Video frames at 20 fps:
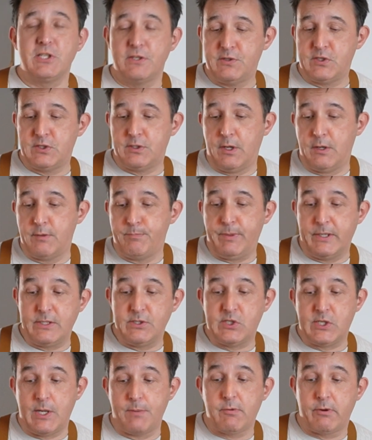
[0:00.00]
has been
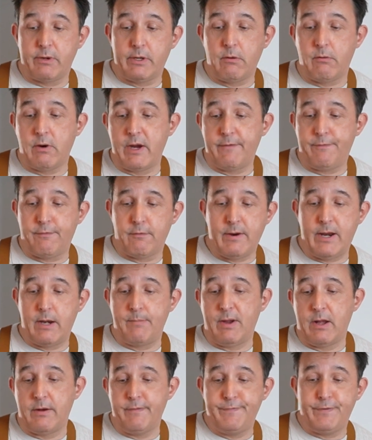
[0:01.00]
simmering away for around
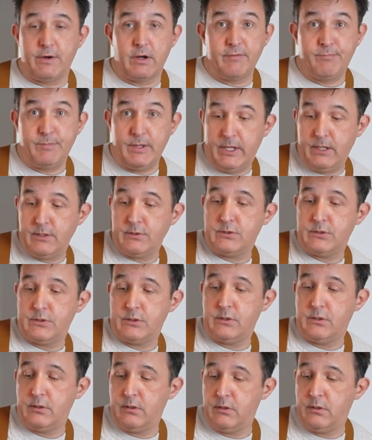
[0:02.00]
about 5 minutes.